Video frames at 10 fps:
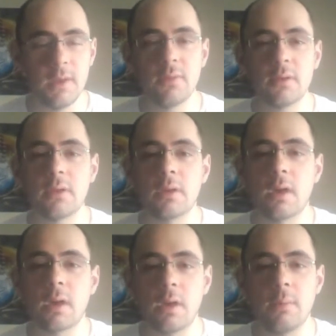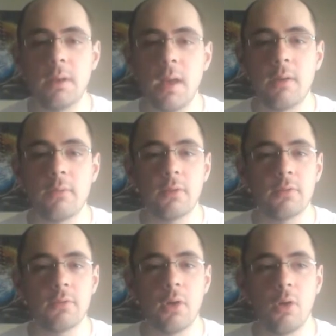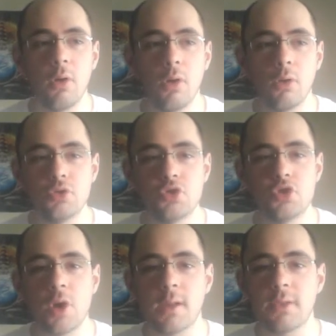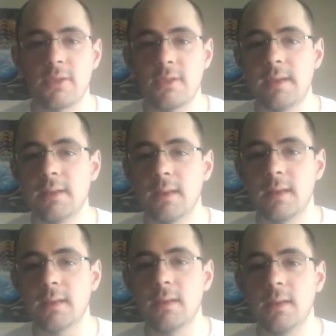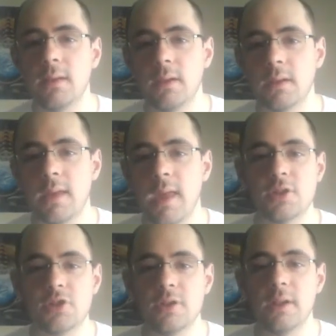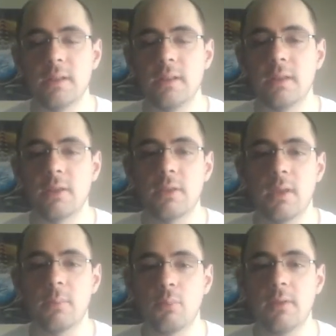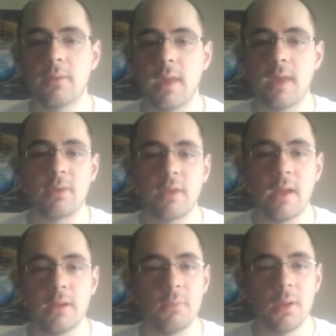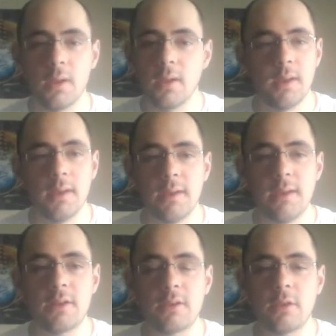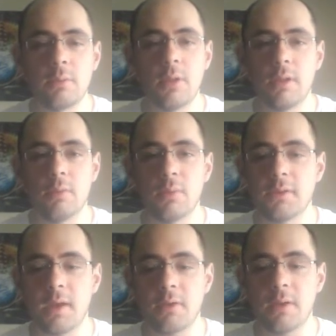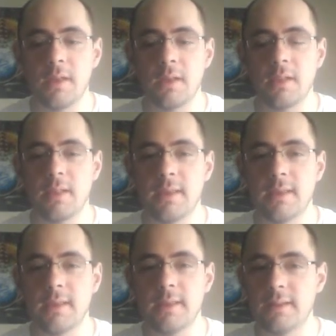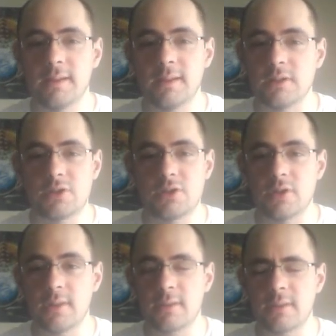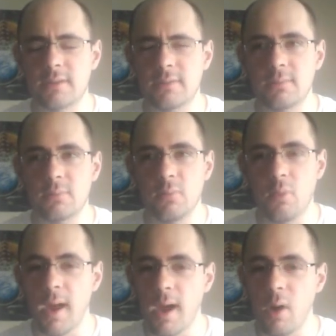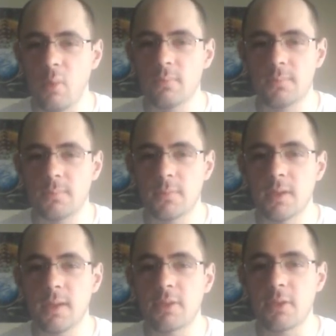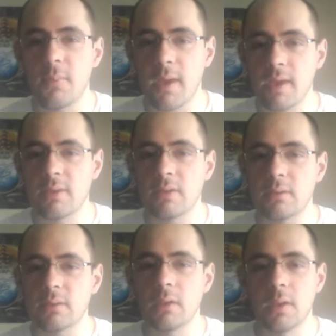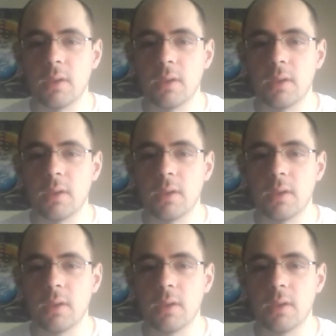Even coming off of the whole John Cena cashing in his briefcase on him, he just completely went downhill, and it's just, wow. It's amazing.